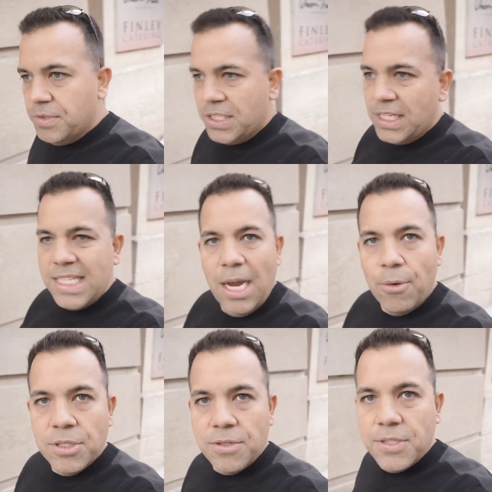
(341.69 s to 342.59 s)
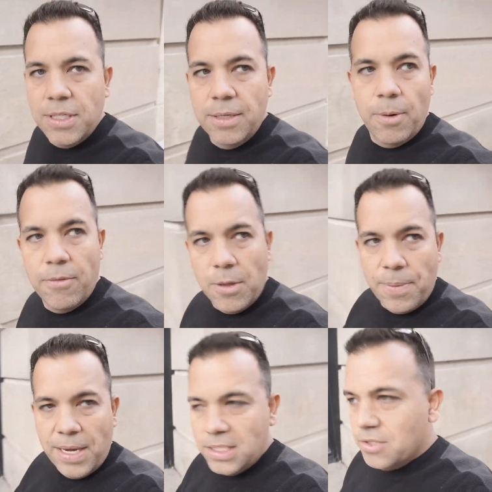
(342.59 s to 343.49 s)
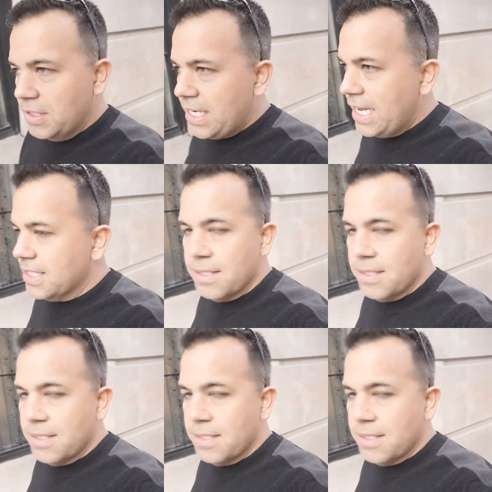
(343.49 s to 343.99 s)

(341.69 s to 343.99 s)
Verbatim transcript: 6 hours of sleep over the past 3 days,